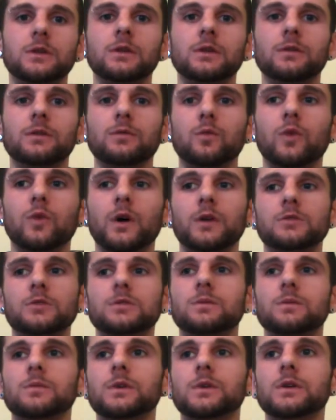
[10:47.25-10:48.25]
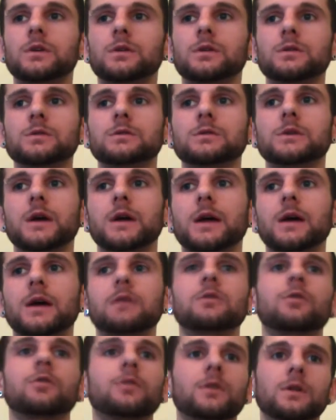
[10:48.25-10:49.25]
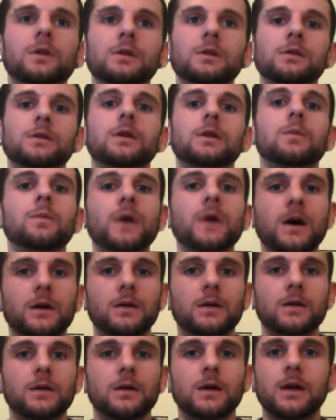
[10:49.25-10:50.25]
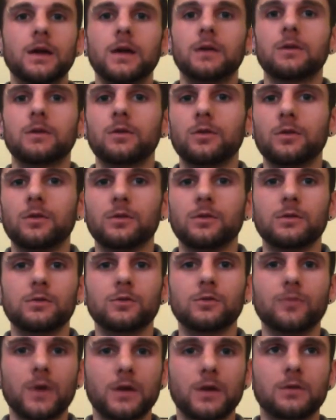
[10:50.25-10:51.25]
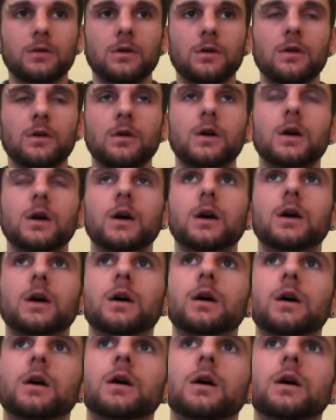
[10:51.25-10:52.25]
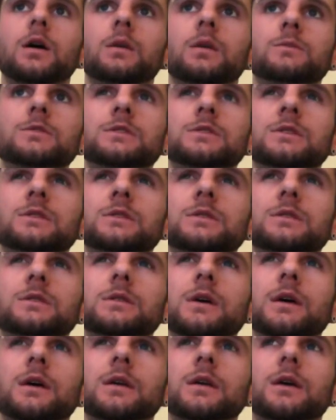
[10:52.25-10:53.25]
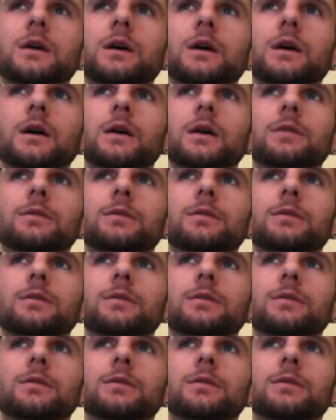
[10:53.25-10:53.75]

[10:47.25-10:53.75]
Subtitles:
even watch it because I hadn't heard anything about it. I hadn't heard of the director. Since then, I